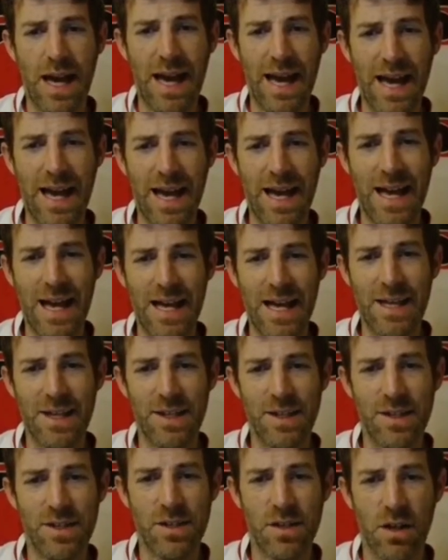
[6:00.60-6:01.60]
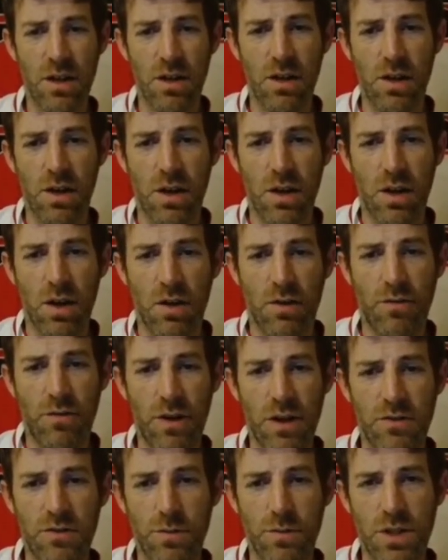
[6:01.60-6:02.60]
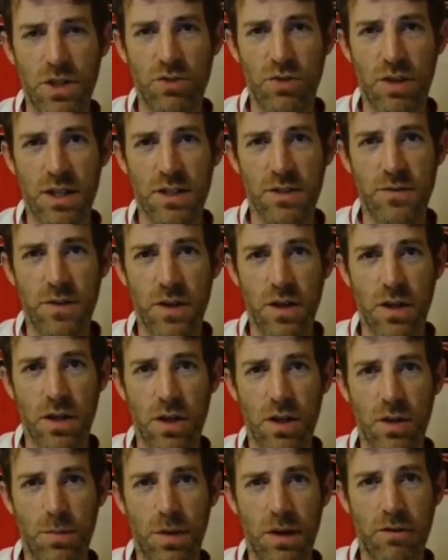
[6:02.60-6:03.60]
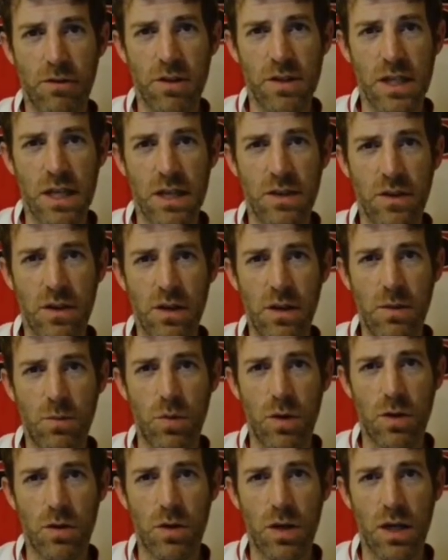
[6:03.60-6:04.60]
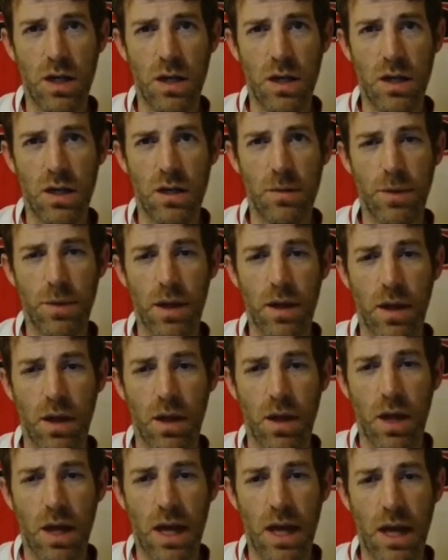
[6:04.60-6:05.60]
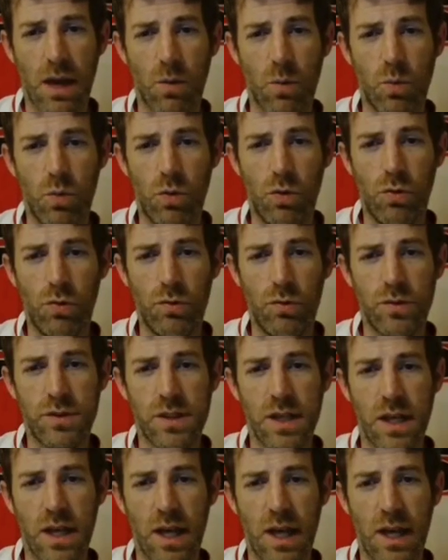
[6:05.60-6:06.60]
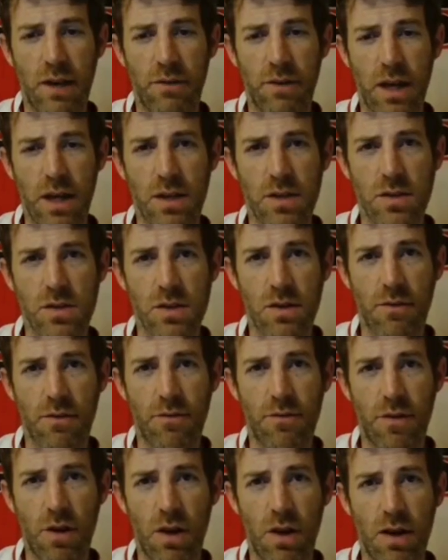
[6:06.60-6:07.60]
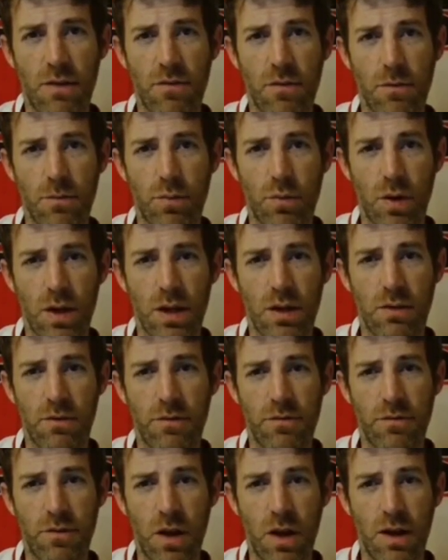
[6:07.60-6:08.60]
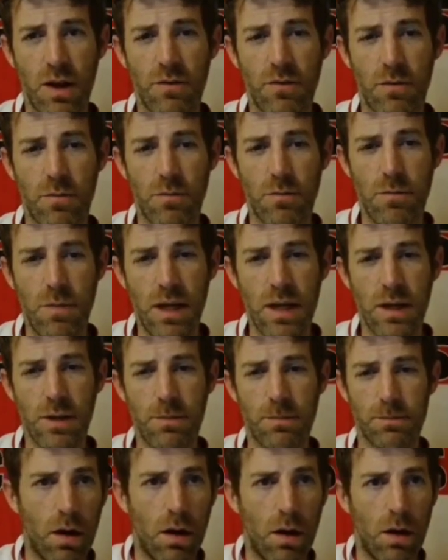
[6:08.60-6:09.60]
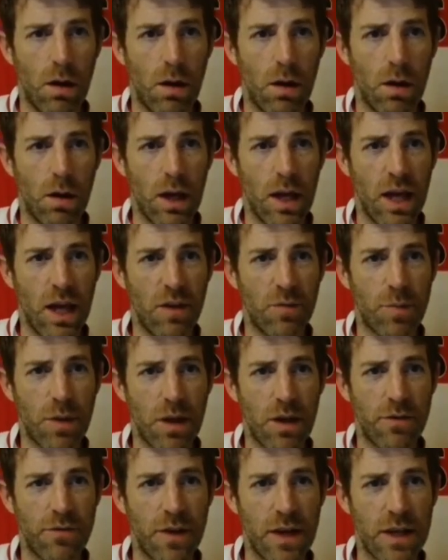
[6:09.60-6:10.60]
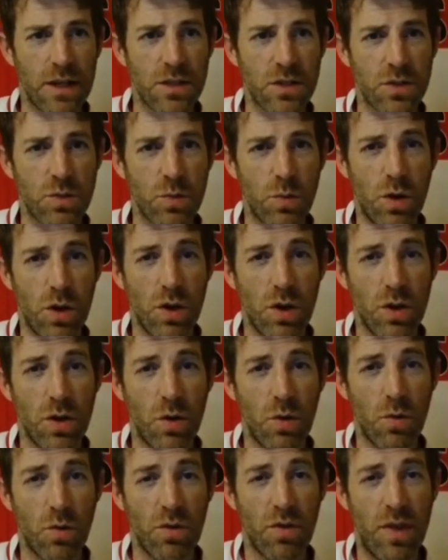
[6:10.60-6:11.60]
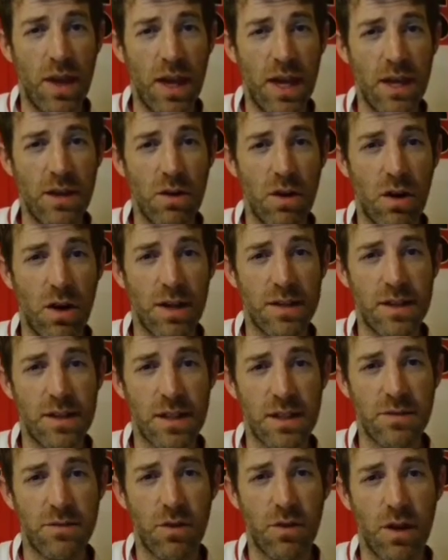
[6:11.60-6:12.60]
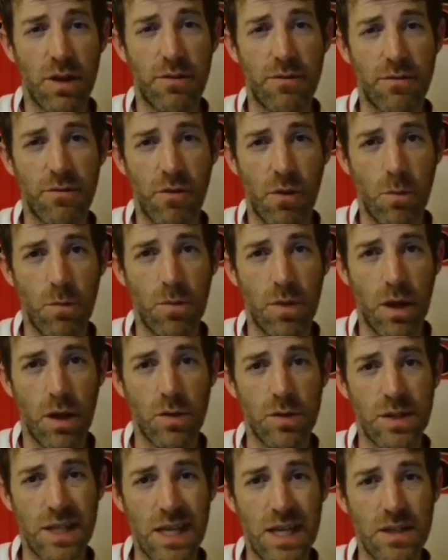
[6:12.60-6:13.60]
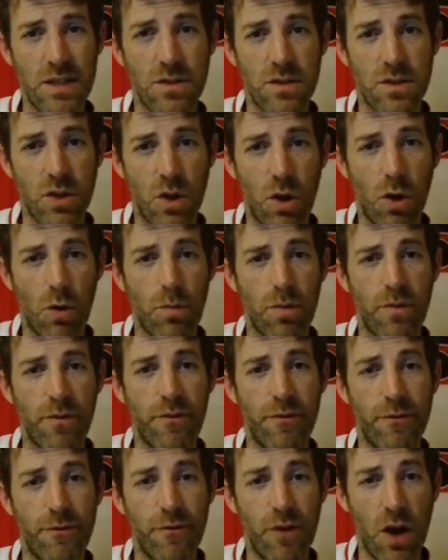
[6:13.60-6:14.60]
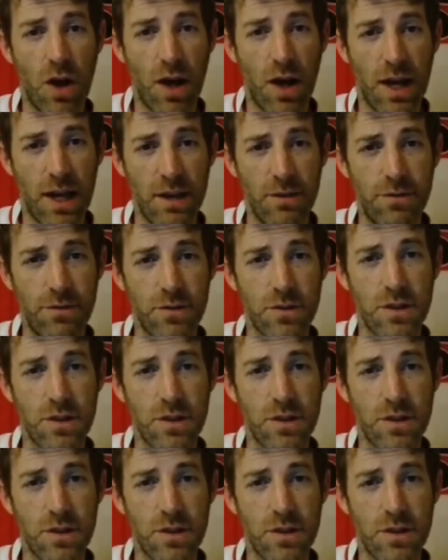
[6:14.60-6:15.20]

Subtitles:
And fresh from his transfer and appearance in the Club World Cup at Wolves, Arias, 5.5 million. Our FPL Affairs Swan then identified from those his top 5